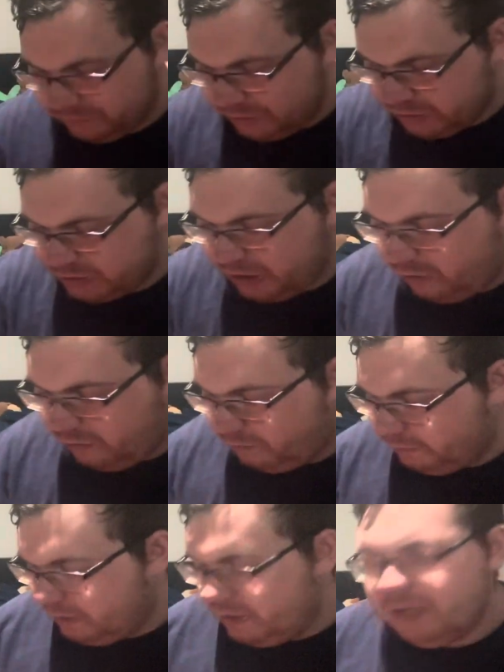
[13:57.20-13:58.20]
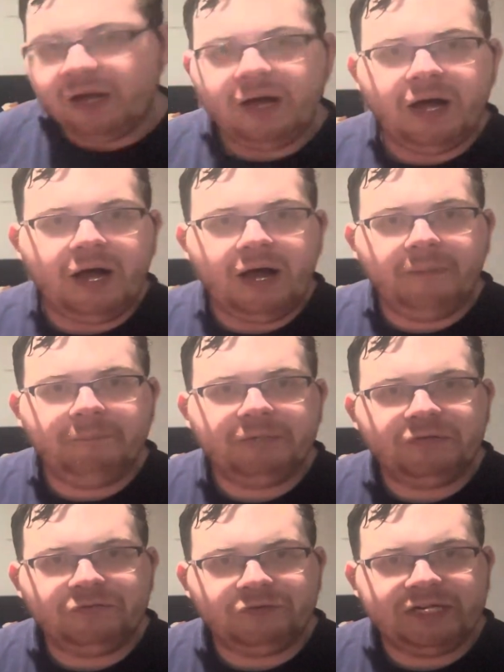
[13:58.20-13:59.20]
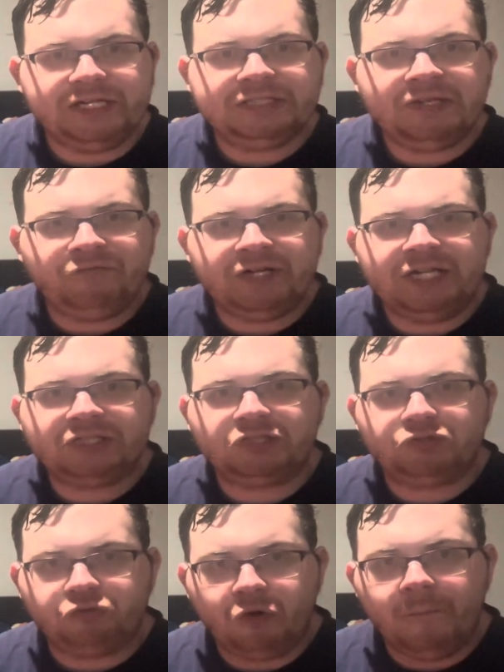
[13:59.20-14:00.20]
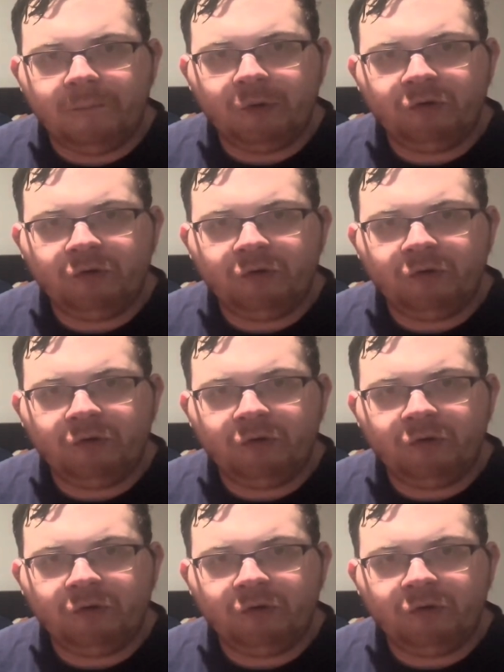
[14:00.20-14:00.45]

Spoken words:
So if you need something that's controllable